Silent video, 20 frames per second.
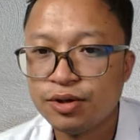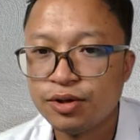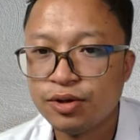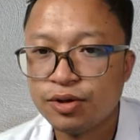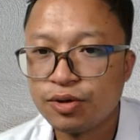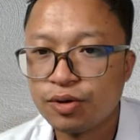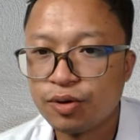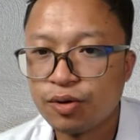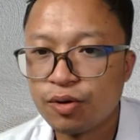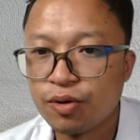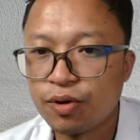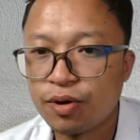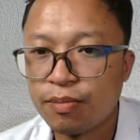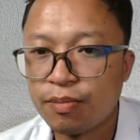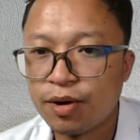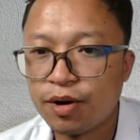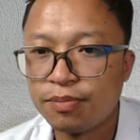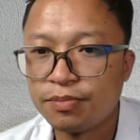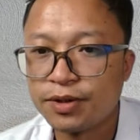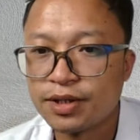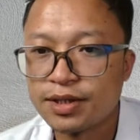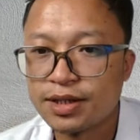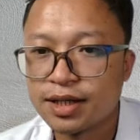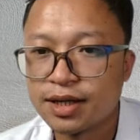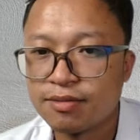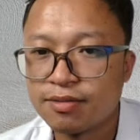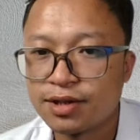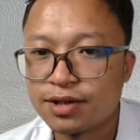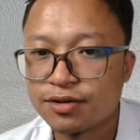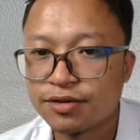go above this
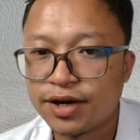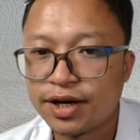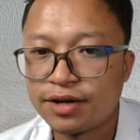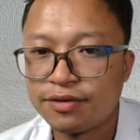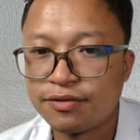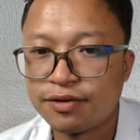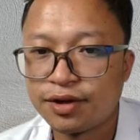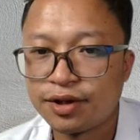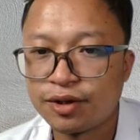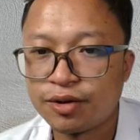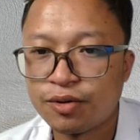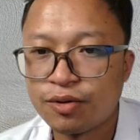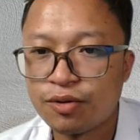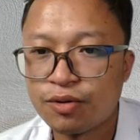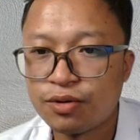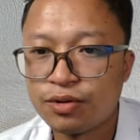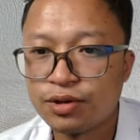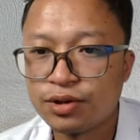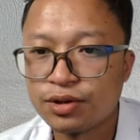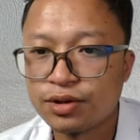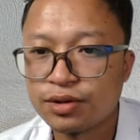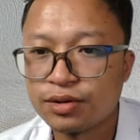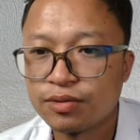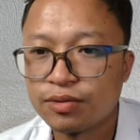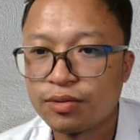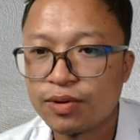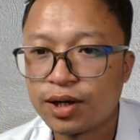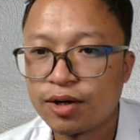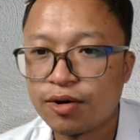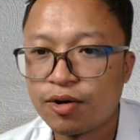levels, right, for the gold,
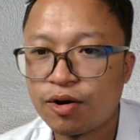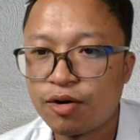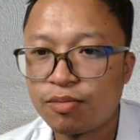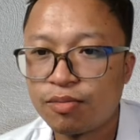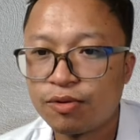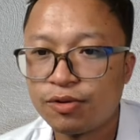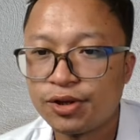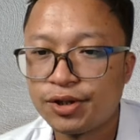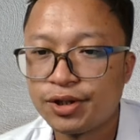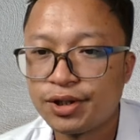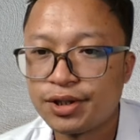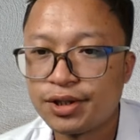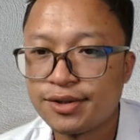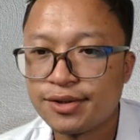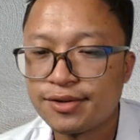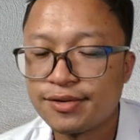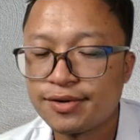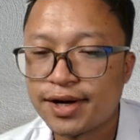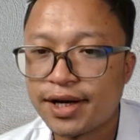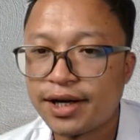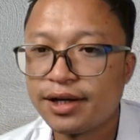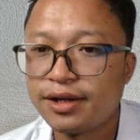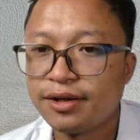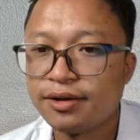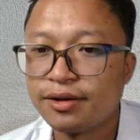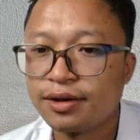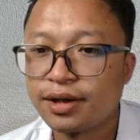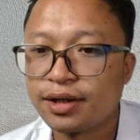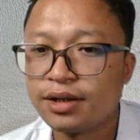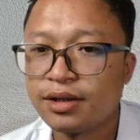one long positions, right?
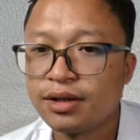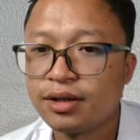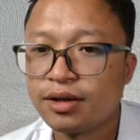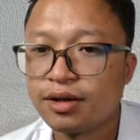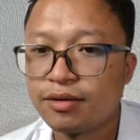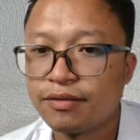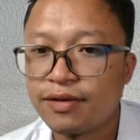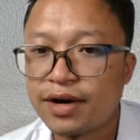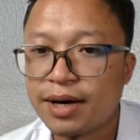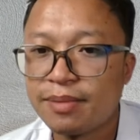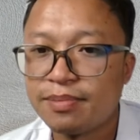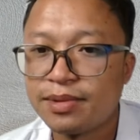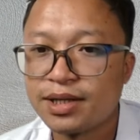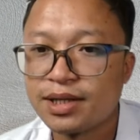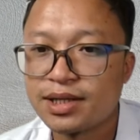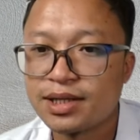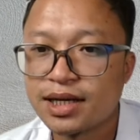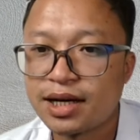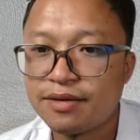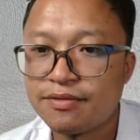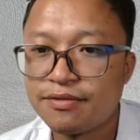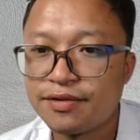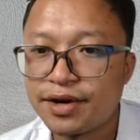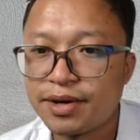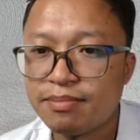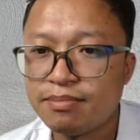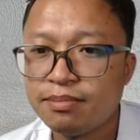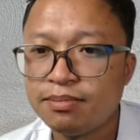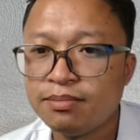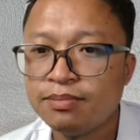Okay, on a 5 minutes time
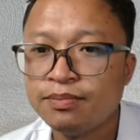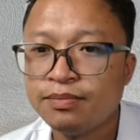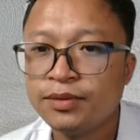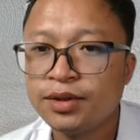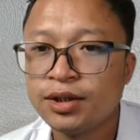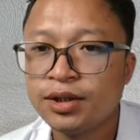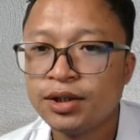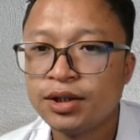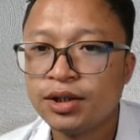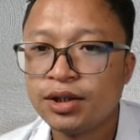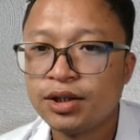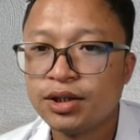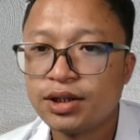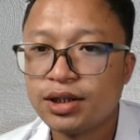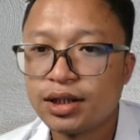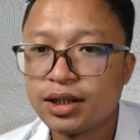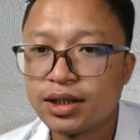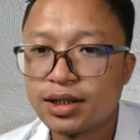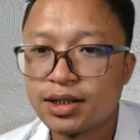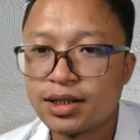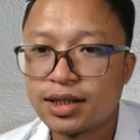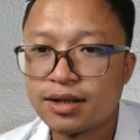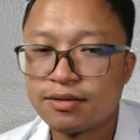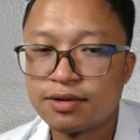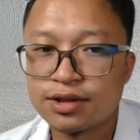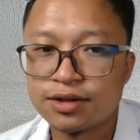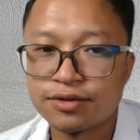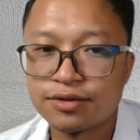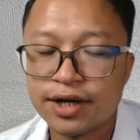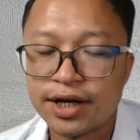frame till this
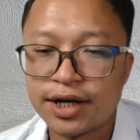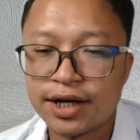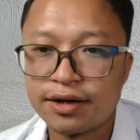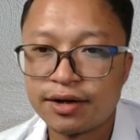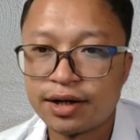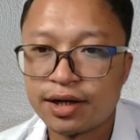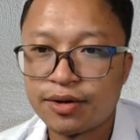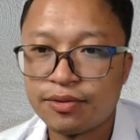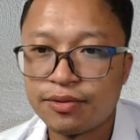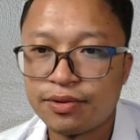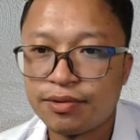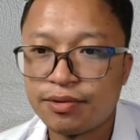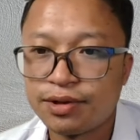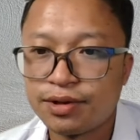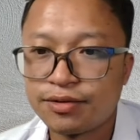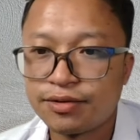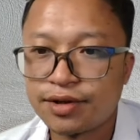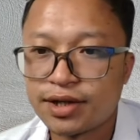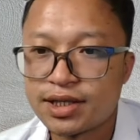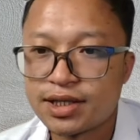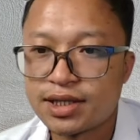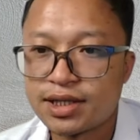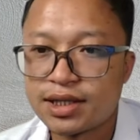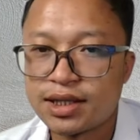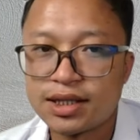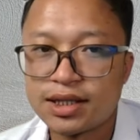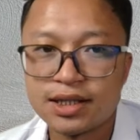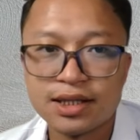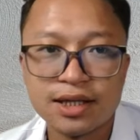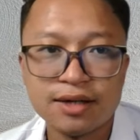levels, right? Okay, we will trace till
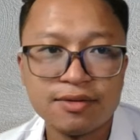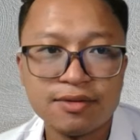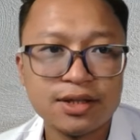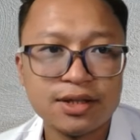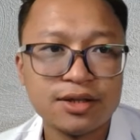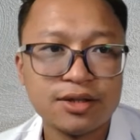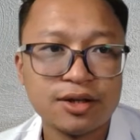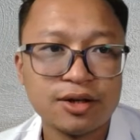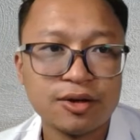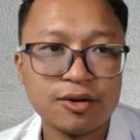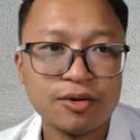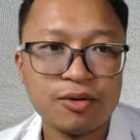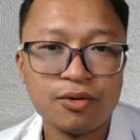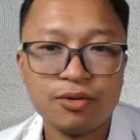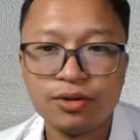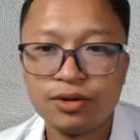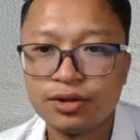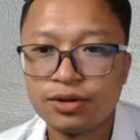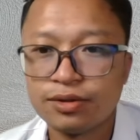this levels on a gold.